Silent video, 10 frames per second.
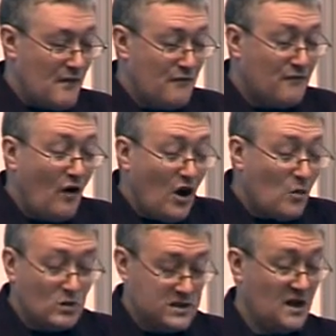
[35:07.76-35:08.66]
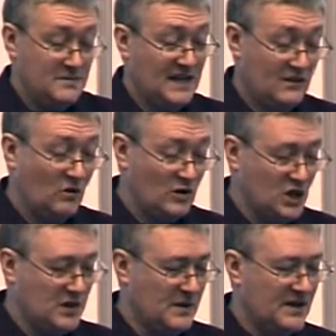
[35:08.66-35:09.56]
firewall type
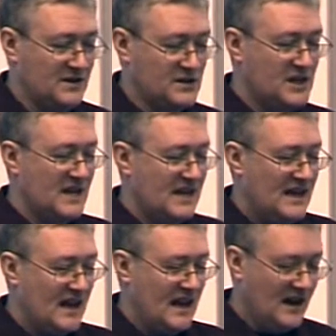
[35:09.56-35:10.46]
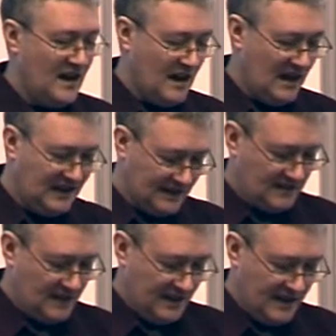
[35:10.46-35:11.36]
technology, because
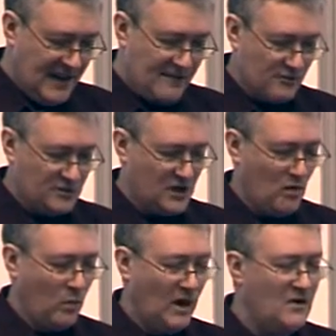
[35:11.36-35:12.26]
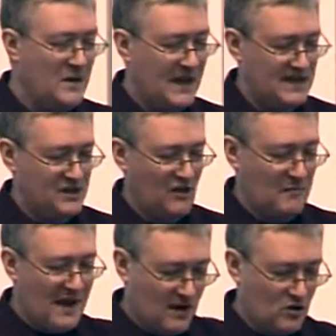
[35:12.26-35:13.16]
a net router will only pass
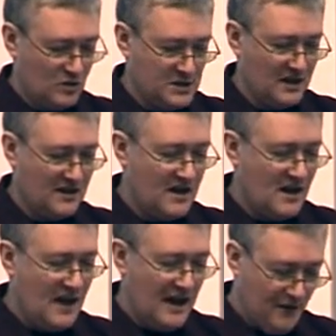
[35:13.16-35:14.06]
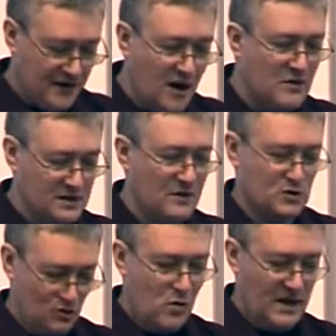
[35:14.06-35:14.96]
stuff back across it if it knows it
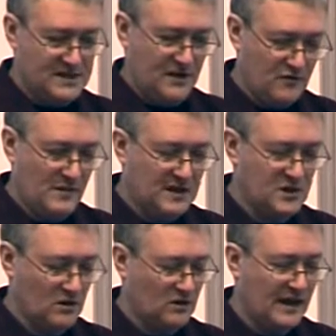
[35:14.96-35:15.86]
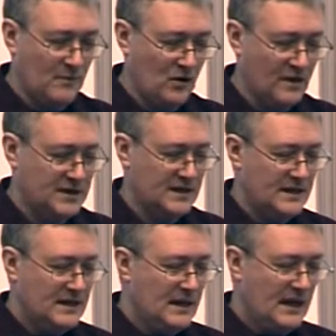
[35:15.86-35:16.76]
was requested from the internal network.
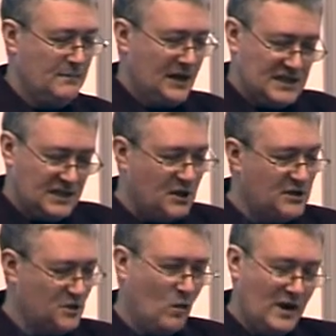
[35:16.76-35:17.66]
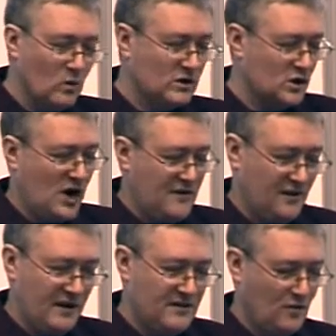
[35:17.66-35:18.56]
It basically turns away all the
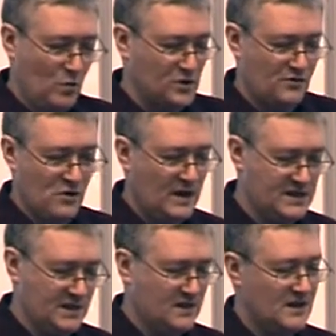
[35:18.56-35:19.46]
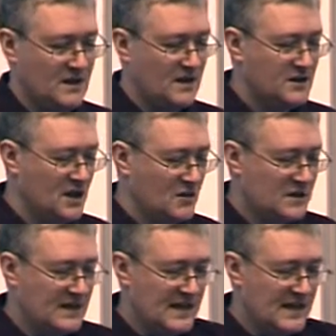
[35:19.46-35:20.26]
traffic that wasn't requested. So